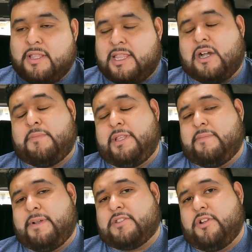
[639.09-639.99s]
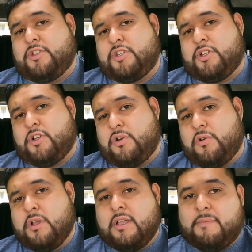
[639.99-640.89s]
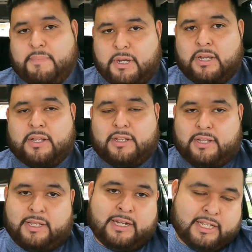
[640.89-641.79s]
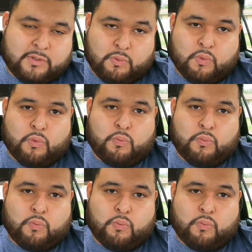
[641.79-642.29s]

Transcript: That would be the best solution to go, but it is